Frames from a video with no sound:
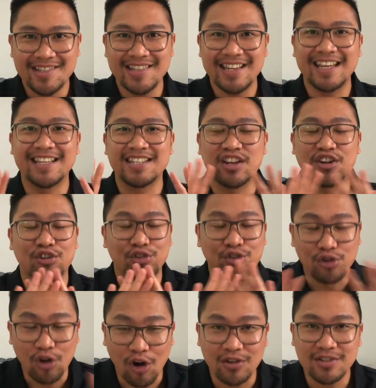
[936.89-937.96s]
is
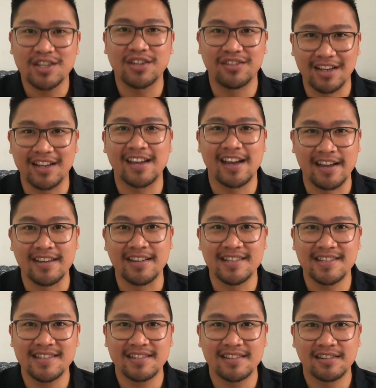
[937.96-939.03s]
not the
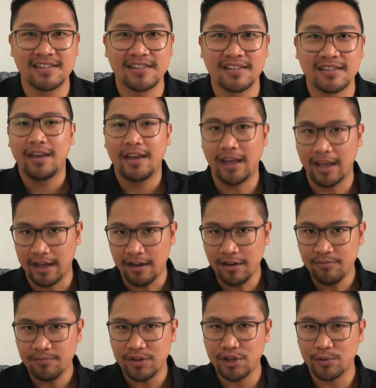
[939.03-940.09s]
case. Here,
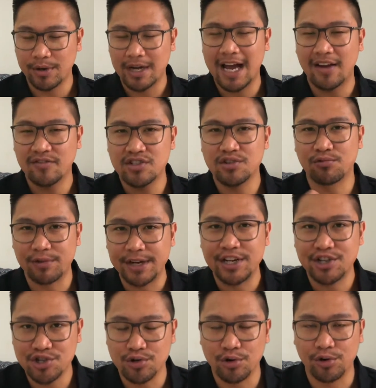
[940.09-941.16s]
you would have to
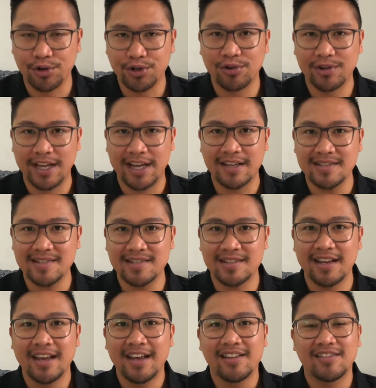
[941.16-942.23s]
reassure your guest
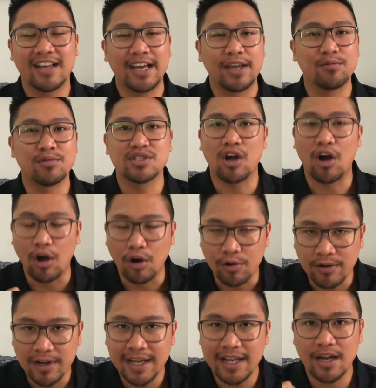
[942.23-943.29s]
that it was
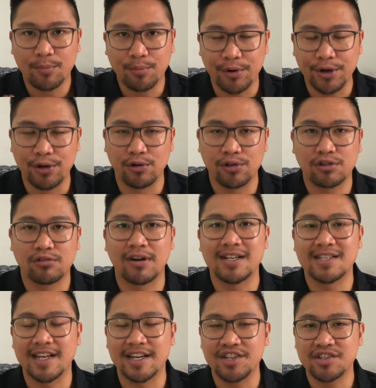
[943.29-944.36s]
only a
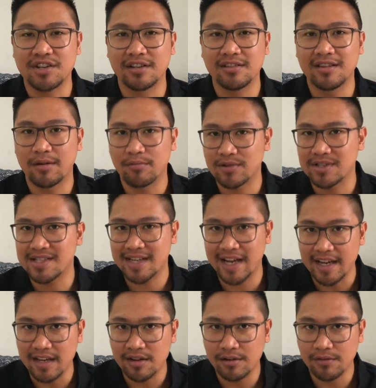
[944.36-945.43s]
pre-authorization that was
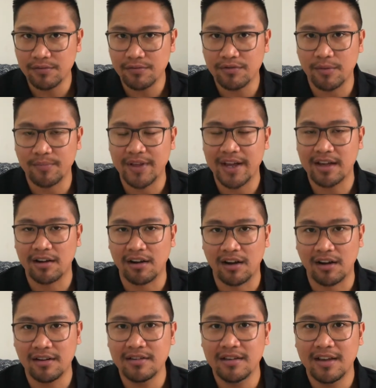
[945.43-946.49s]
taken from their
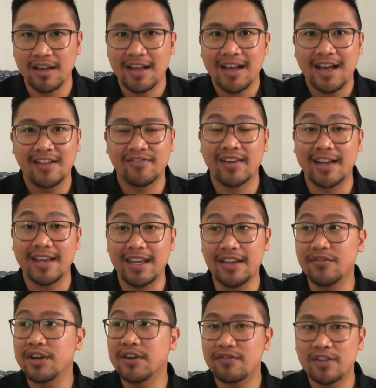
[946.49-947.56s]
card, and that
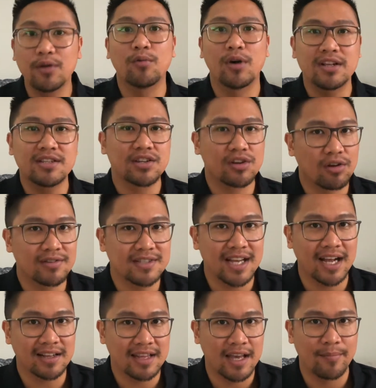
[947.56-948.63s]
even if they were to
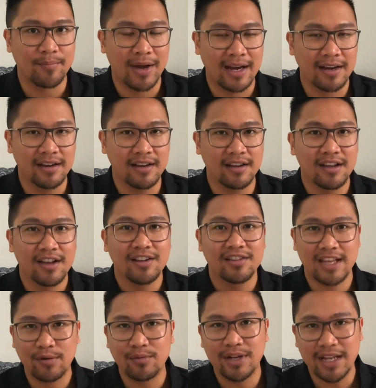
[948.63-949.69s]
contact their bank,
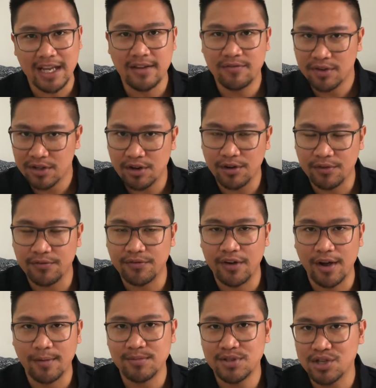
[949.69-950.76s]
they would even
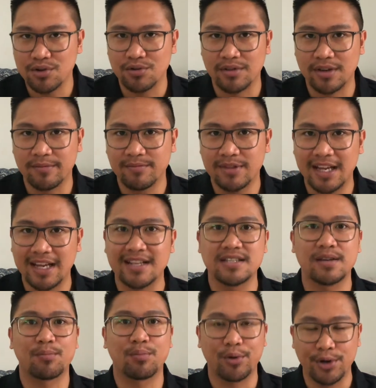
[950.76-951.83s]
confirm to them that it's
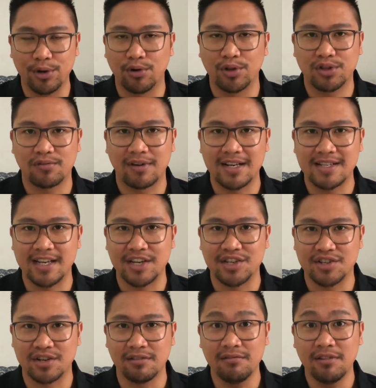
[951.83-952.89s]
a
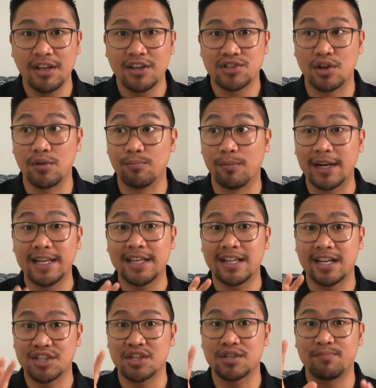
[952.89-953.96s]
pre-authorization, so money
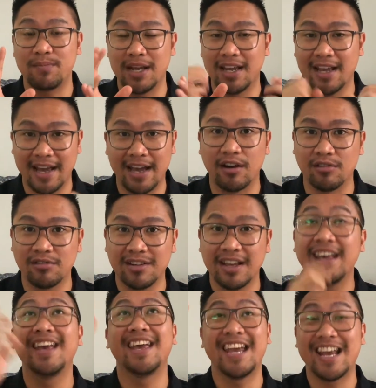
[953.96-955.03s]
that's just being held
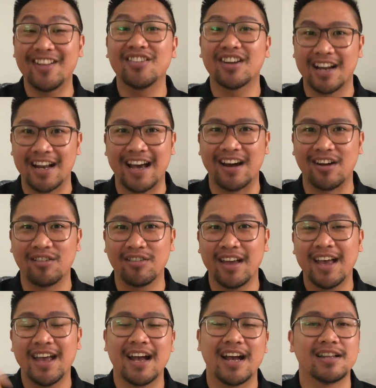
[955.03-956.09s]
in the cloud,
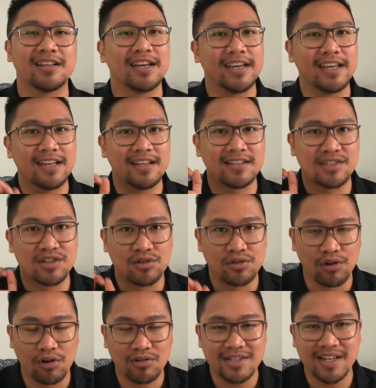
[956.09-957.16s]
and that it is
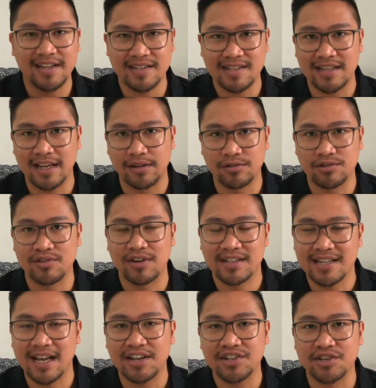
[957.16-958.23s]
not a sale
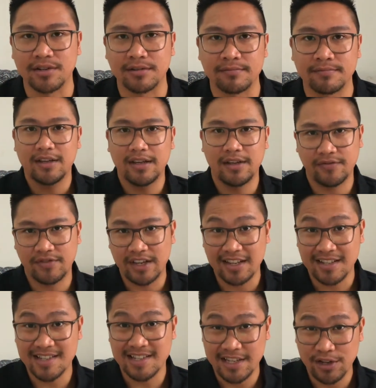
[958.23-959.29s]
transaction. If they are
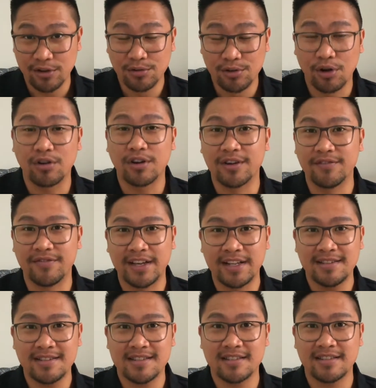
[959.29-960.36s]
still not
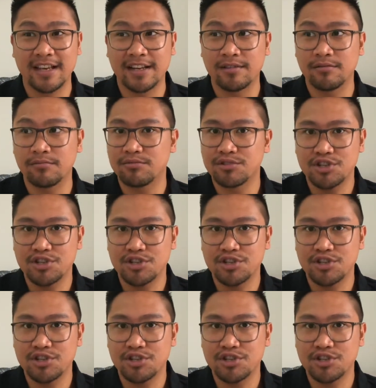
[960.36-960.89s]
convinced, then just